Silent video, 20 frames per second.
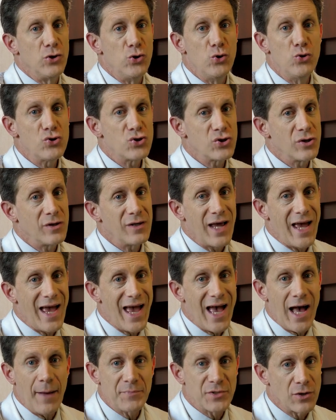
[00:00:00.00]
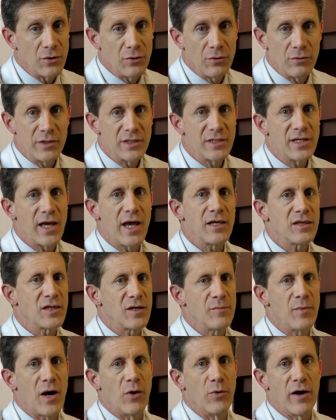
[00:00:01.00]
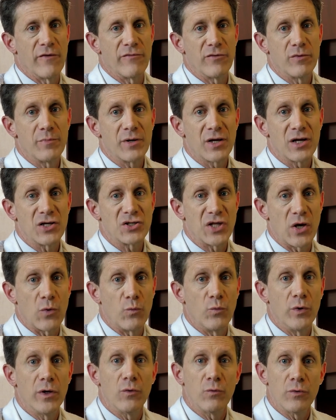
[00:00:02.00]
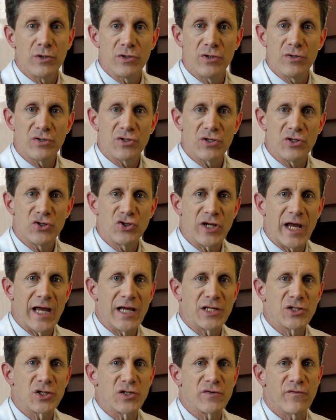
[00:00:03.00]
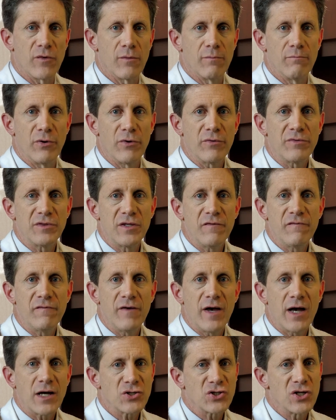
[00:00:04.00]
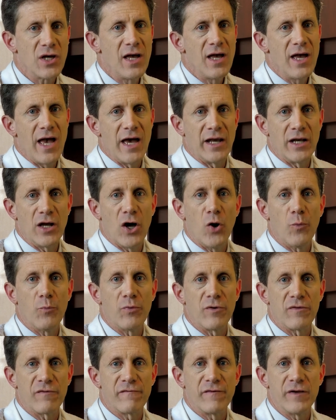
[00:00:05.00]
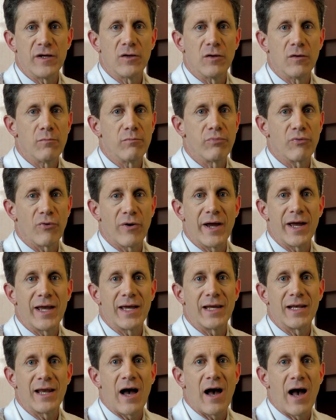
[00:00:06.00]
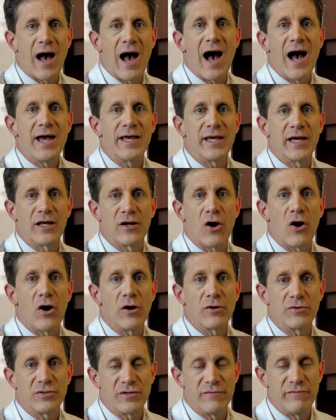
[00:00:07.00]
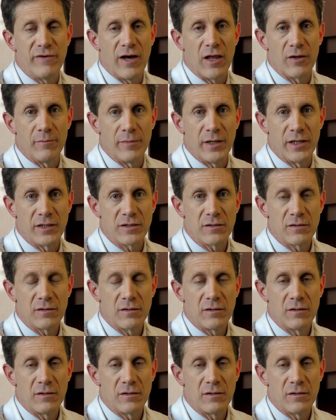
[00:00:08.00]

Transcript: You should absolutely take them, however, because they will reduce the chances for birth defects and help with fetal, brain, eye, and heart development.